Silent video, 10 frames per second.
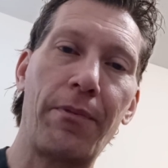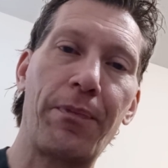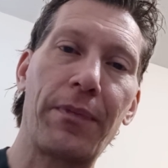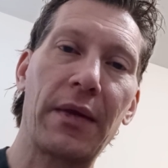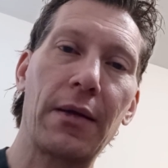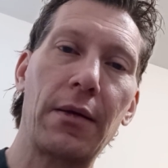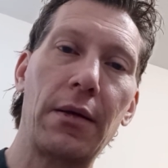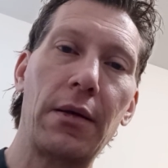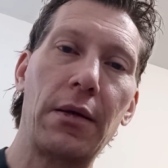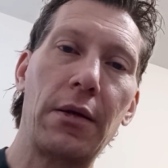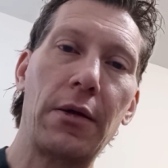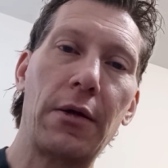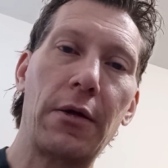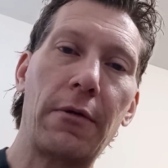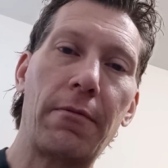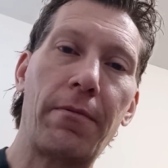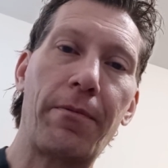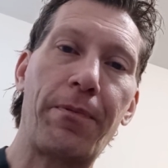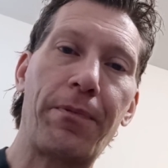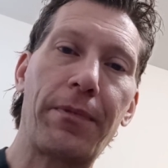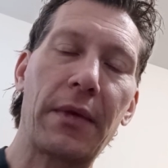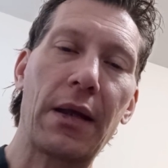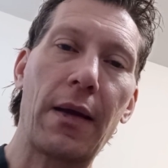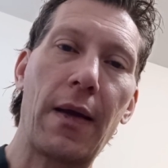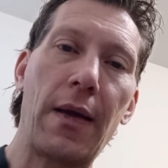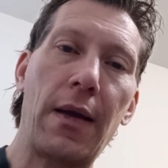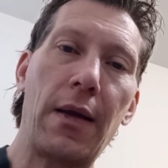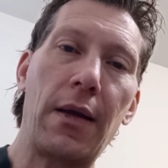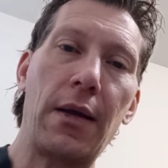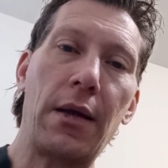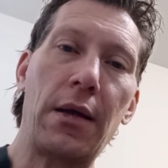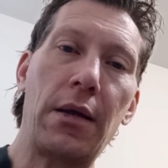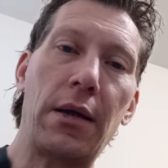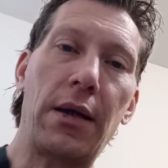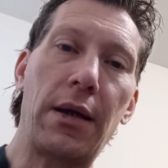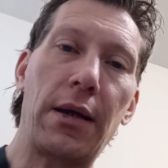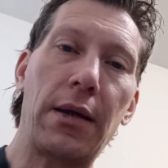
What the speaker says: Nobody speaks.